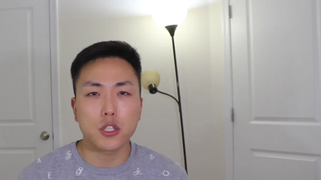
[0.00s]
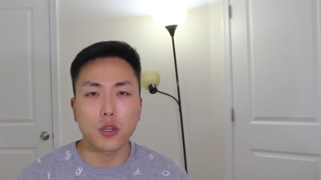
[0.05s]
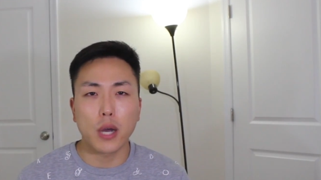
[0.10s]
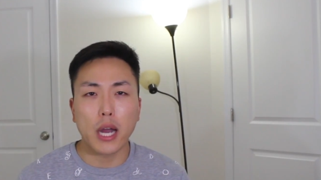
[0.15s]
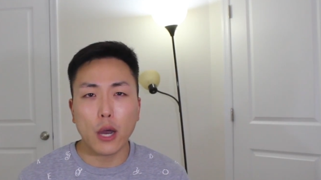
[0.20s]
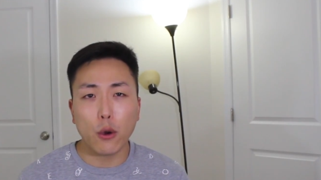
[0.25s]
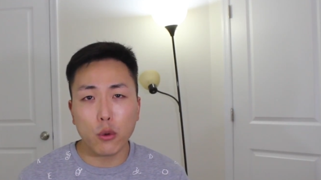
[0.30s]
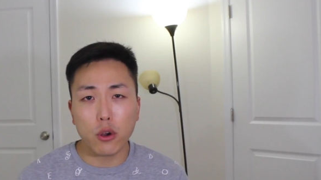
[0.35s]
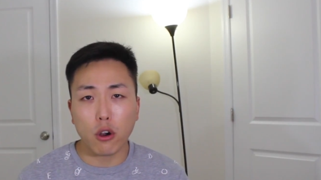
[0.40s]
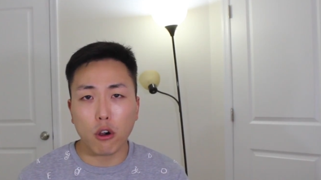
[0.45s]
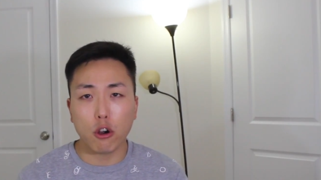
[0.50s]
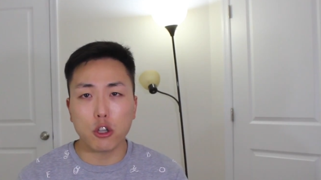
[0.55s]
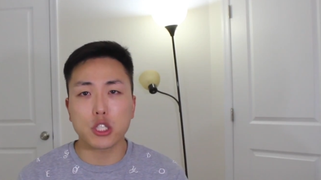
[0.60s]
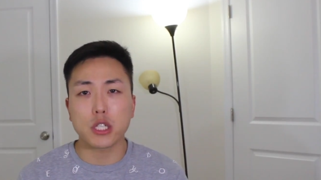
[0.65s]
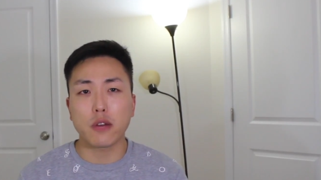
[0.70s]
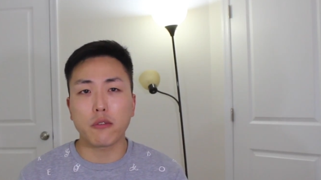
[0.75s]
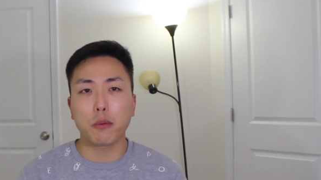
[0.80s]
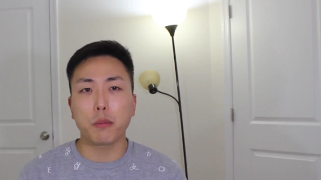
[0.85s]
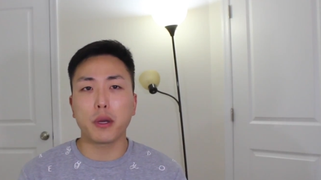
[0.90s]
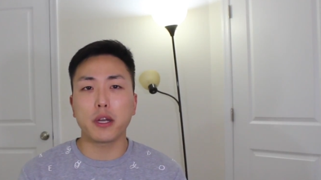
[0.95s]
So I would
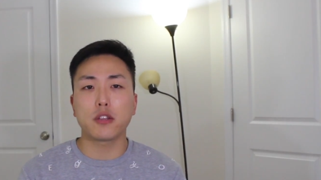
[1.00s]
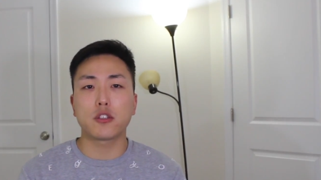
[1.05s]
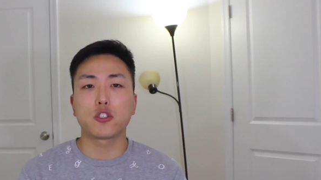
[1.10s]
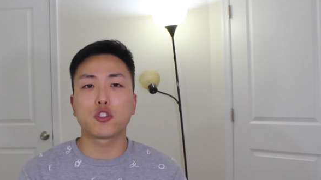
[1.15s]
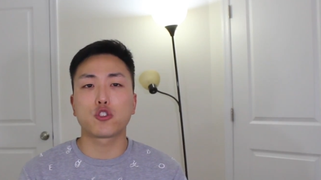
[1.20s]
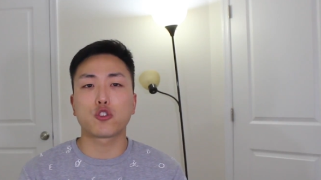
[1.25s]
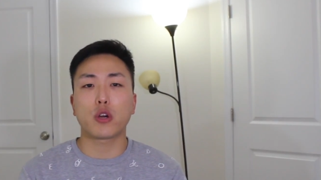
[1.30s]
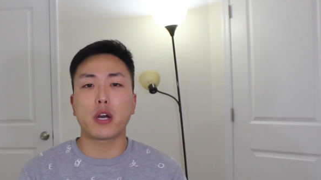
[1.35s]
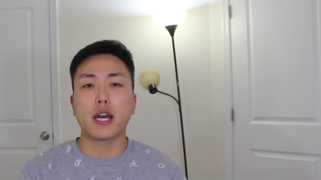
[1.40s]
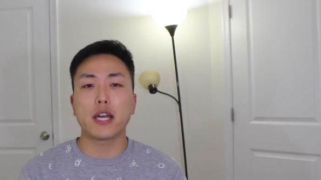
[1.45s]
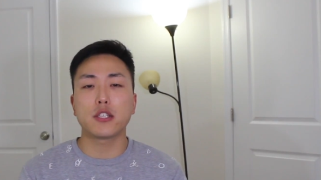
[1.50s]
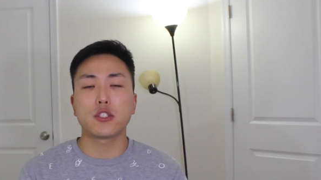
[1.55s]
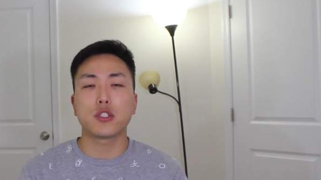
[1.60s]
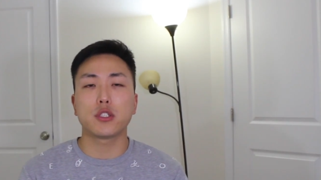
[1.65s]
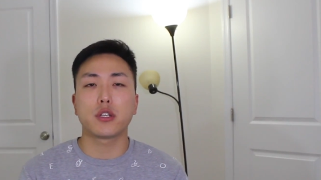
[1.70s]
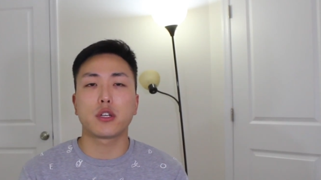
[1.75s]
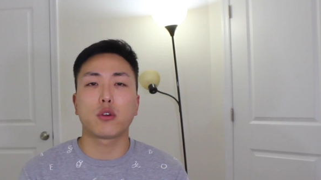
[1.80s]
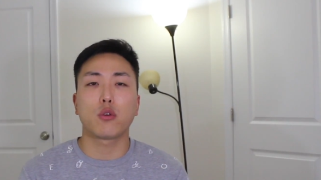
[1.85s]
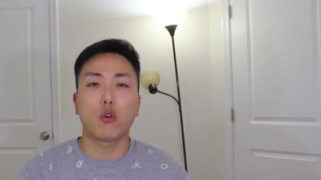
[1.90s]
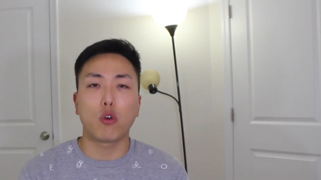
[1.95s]
urge everybody to try
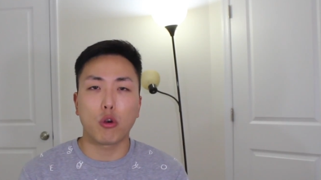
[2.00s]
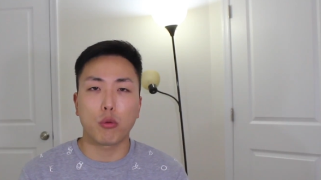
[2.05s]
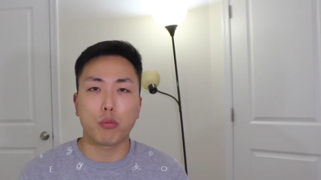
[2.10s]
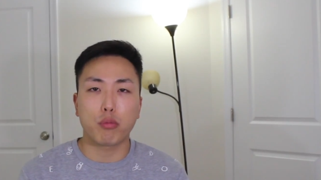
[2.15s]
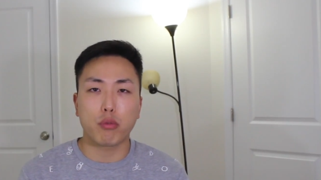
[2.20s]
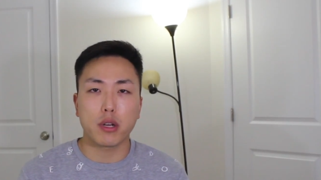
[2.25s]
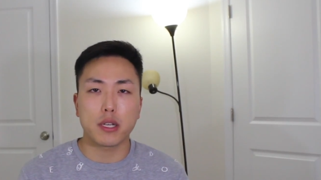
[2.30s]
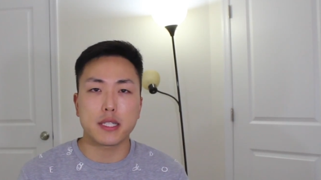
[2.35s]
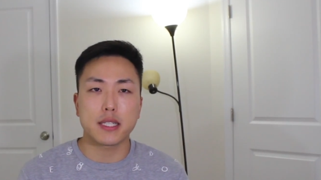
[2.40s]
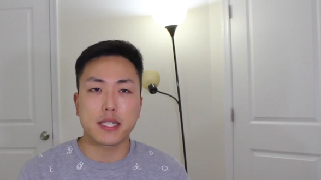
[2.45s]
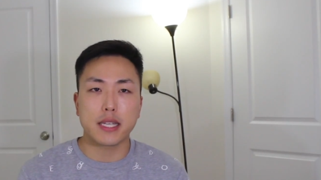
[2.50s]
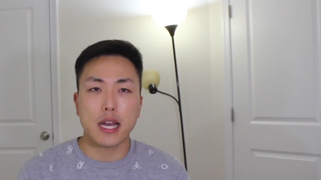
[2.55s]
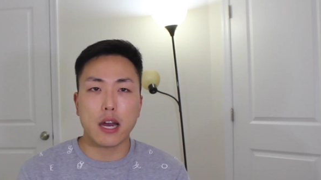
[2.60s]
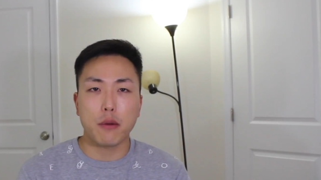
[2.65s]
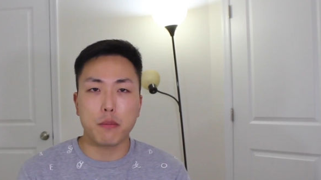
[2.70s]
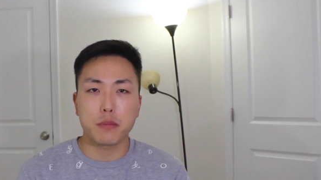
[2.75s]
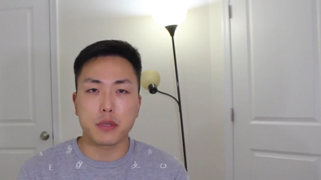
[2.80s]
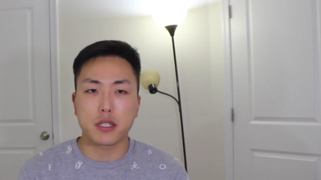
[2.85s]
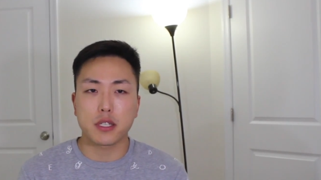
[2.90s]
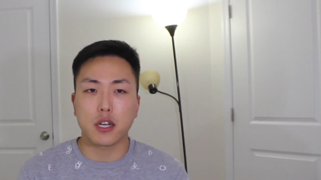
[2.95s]
to incorporate
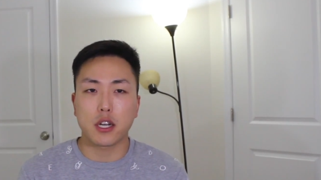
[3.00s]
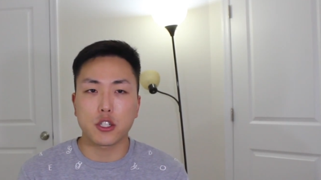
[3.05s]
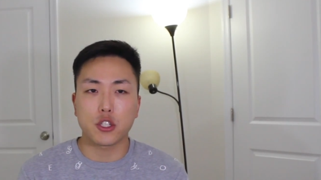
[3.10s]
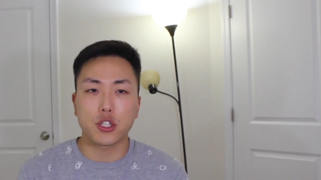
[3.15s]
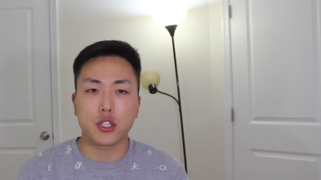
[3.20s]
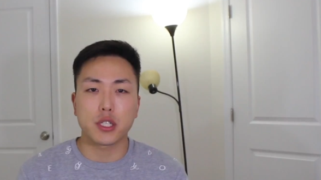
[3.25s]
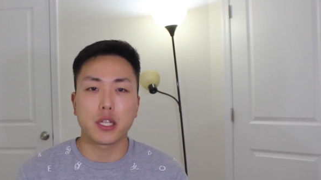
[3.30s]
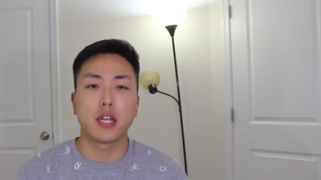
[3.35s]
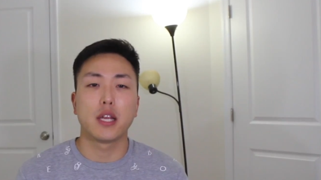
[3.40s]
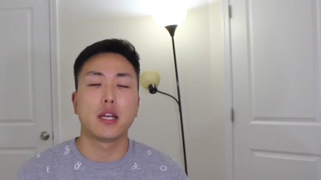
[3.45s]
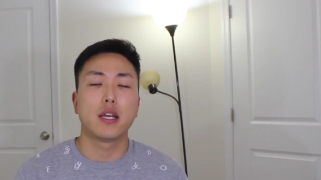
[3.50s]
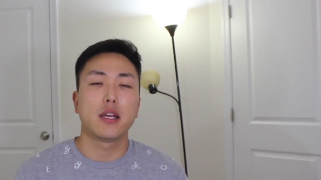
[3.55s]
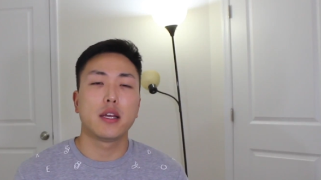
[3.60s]
scalp massages